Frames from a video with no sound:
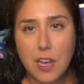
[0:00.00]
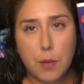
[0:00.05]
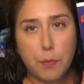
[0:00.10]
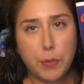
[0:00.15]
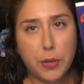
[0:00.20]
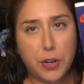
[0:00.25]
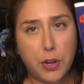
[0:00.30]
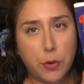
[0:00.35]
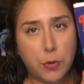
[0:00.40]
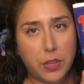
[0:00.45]

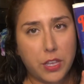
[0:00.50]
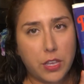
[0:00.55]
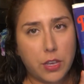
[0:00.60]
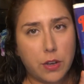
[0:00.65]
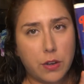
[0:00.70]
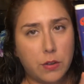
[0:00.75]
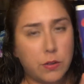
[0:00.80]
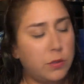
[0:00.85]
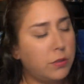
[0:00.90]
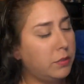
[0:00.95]

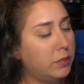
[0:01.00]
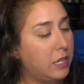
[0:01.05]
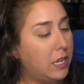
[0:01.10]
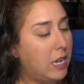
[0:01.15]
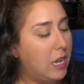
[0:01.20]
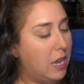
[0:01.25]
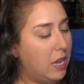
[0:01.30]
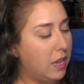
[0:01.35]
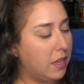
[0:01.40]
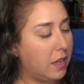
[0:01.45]
Pinocchio.
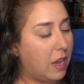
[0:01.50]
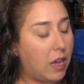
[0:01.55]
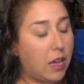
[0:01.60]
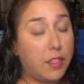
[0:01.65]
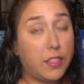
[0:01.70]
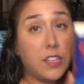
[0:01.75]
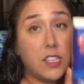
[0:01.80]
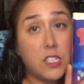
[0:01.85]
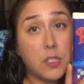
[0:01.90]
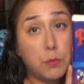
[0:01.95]

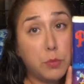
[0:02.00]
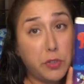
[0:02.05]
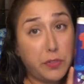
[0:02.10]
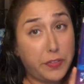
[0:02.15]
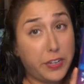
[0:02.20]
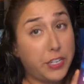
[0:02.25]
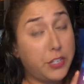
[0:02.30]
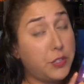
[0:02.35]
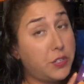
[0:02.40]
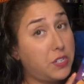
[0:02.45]
This
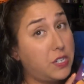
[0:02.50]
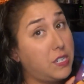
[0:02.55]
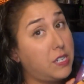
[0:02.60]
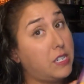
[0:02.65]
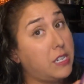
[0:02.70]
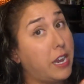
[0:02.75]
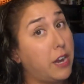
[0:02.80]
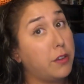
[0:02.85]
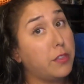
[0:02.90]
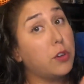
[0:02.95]
movie used to
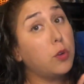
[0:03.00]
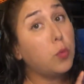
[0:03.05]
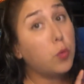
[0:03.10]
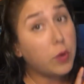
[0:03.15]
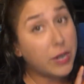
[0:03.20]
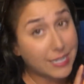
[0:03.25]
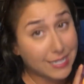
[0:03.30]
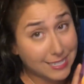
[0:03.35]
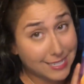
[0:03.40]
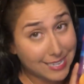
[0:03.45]
scare the
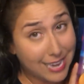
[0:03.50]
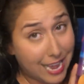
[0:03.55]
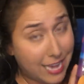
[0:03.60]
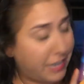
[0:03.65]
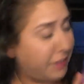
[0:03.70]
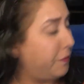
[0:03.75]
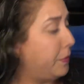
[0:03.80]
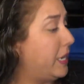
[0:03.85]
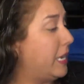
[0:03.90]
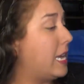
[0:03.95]
wits out
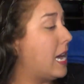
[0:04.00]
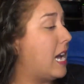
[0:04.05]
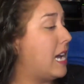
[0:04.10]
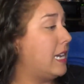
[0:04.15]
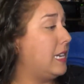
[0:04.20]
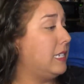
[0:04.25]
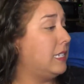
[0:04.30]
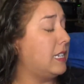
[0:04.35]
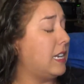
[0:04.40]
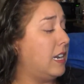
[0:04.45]
of me,
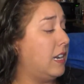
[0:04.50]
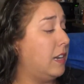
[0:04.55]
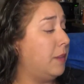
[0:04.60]
guys.